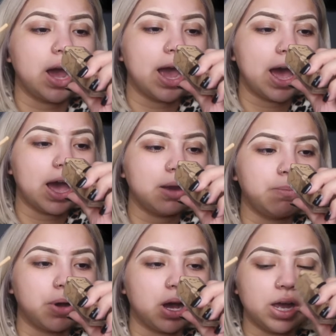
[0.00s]
I
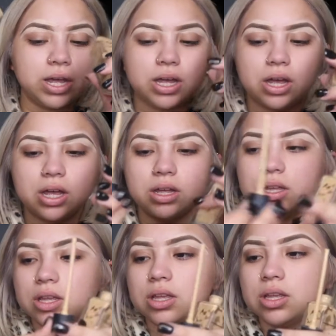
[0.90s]
had bought,
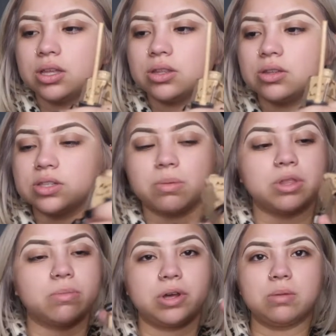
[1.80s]
there's some on
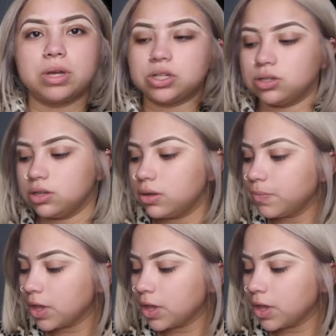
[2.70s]
the bottom actually.